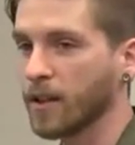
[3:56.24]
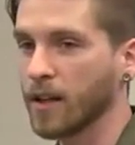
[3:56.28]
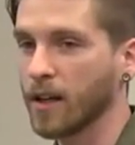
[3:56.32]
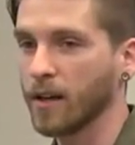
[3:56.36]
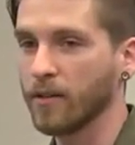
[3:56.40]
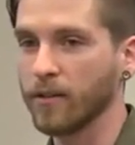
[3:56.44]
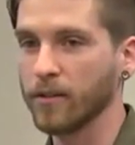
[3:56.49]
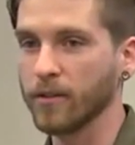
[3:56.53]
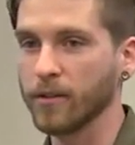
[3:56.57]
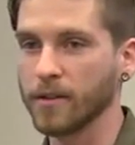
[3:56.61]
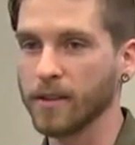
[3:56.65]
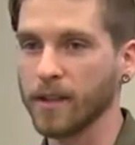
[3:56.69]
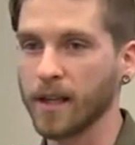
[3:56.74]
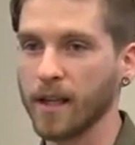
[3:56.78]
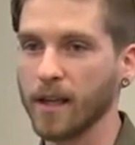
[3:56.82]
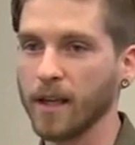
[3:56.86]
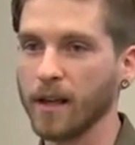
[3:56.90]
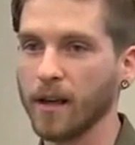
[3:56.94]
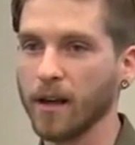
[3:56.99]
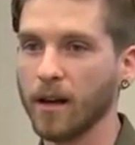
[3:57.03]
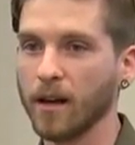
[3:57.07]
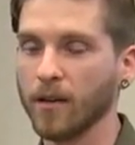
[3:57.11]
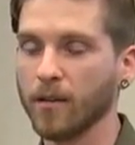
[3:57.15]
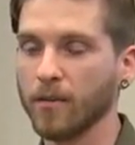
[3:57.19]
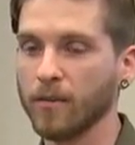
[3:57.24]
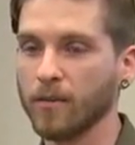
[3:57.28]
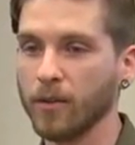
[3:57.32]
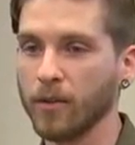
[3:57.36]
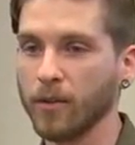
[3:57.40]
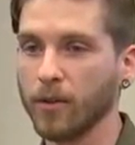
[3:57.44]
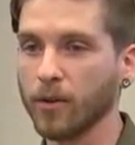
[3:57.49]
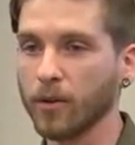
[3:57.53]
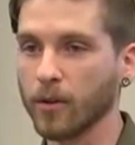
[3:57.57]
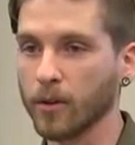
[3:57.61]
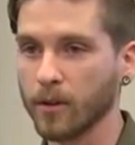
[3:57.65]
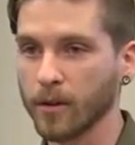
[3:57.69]
cover the state of New
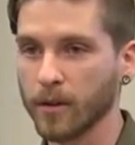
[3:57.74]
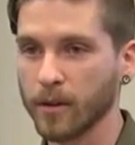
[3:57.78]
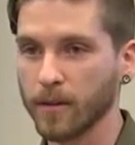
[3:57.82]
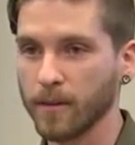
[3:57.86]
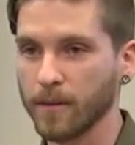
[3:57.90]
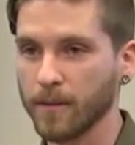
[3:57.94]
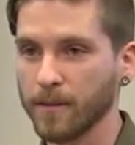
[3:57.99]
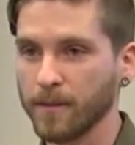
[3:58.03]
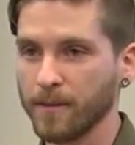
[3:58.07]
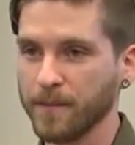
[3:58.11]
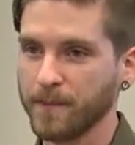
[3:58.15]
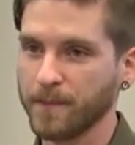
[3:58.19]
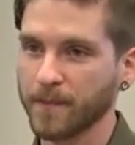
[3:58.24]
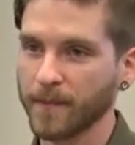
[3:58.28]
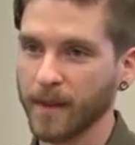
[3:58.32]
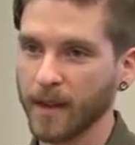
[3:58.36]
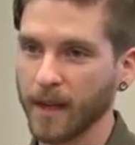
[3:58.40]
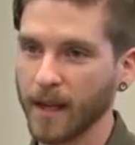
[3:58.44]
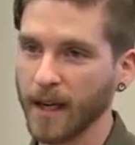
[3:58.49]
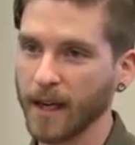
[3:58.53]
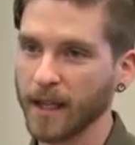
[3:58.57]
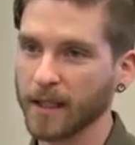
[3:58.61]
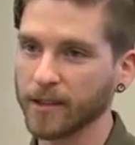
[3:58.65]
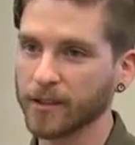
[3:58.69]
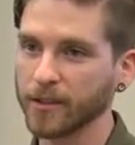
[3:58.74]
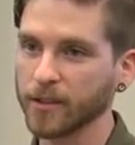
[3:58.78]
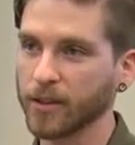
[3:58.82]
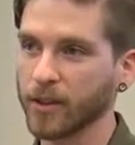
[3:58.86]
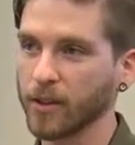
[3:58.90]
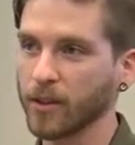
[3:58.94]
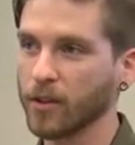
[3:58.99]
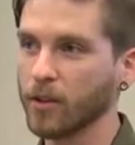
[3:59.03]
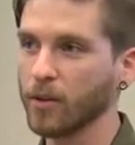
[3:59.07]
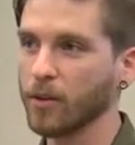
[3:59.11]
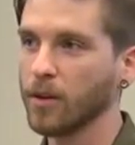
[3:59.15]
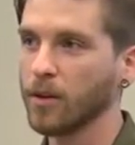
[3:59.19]
York. And
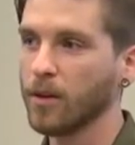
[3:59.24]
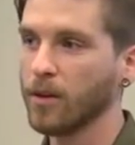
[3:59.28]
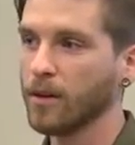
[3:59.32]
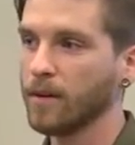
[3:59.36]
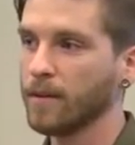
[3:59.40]
so